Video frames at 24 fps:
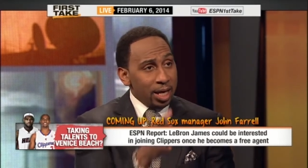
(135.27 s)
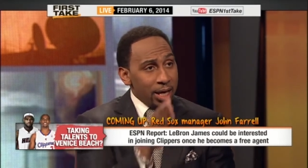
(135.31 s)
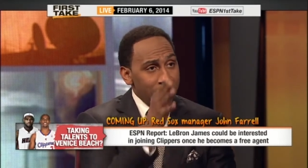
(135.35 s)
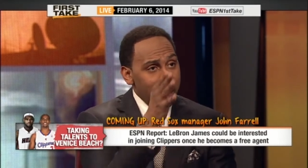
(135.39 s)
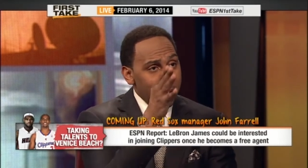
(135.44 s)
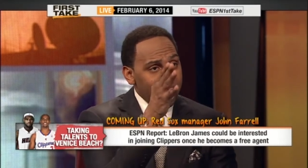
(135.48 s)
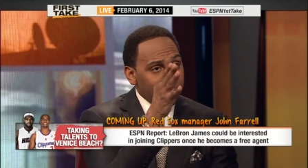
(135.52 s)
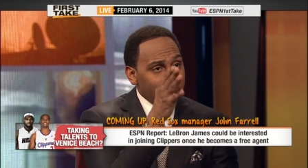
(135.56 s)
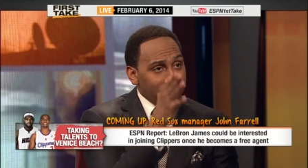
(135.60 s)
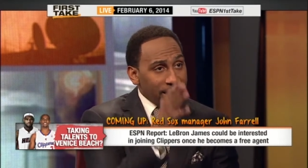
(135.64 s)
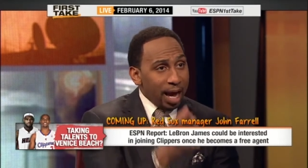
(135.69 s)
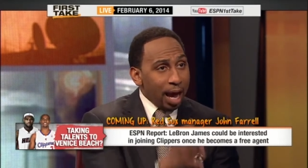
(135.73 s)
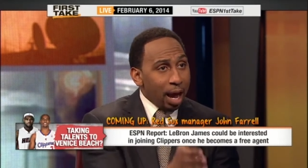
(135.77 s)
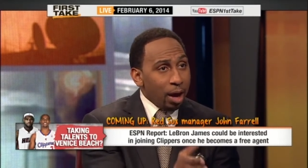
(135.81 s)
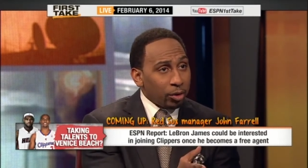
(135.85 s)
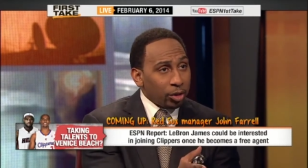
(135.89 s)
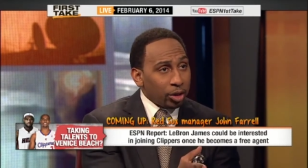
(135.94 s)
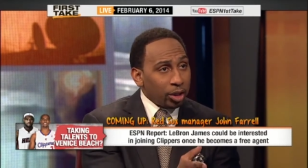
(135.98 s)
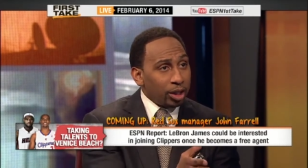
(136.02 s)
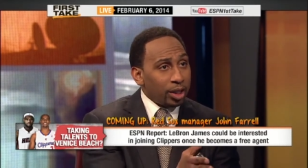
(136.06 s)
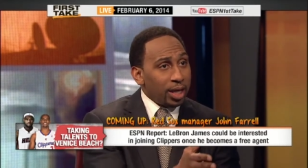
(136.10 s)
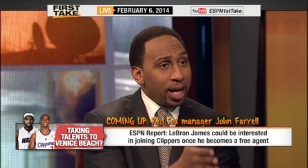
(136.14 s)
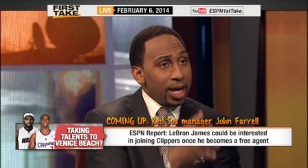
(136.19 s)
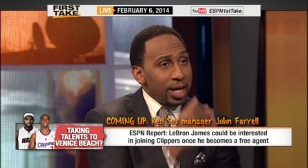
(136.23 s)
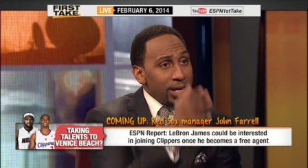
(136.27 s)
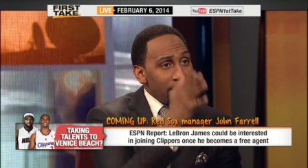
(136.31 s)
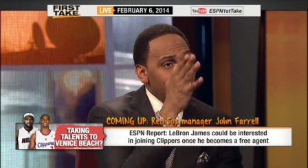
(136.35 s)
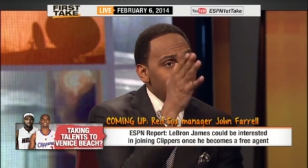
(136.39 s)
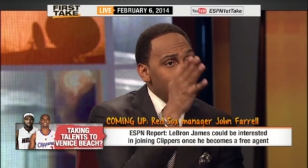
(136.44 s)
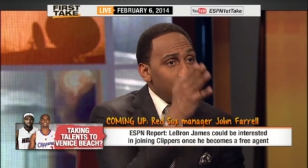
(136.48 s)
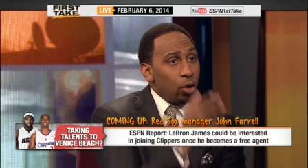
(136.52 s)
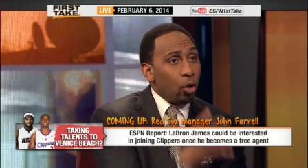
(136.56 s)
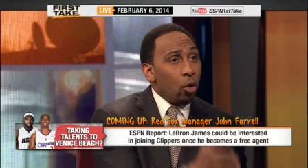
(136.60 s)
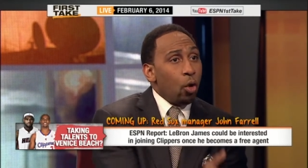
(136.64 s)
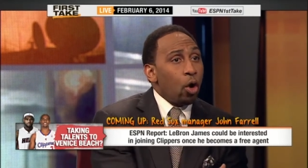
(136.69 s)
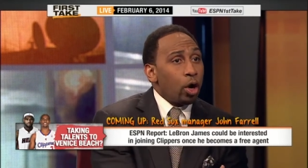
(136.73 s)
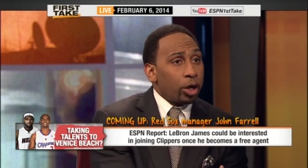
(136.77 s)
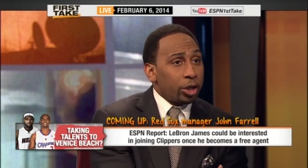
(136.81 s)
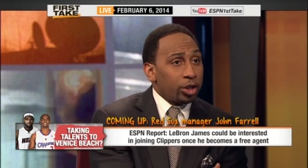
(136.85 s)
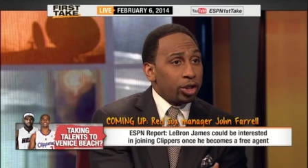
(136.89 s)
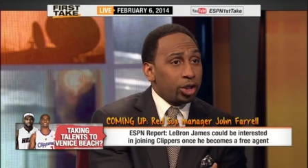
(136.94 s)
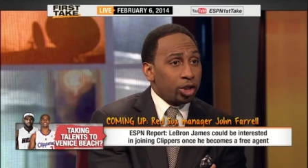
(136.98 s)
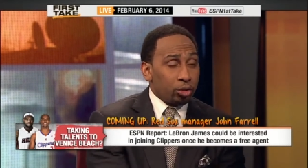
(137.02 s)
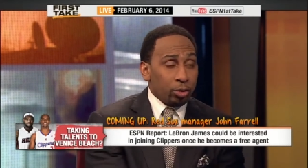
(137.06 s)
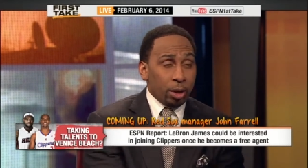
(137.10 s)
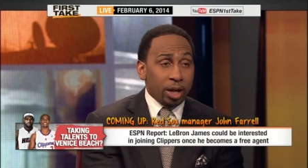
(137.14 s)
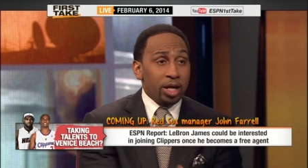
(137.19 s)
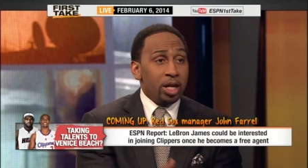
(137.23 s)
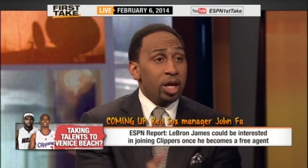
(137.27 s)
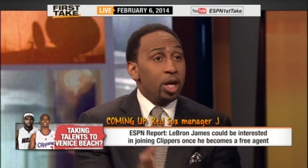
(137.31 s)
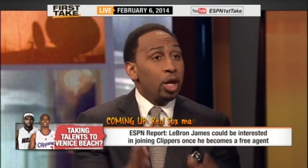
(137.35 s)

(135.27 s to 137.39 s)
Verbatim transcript: and calculate and orchestrate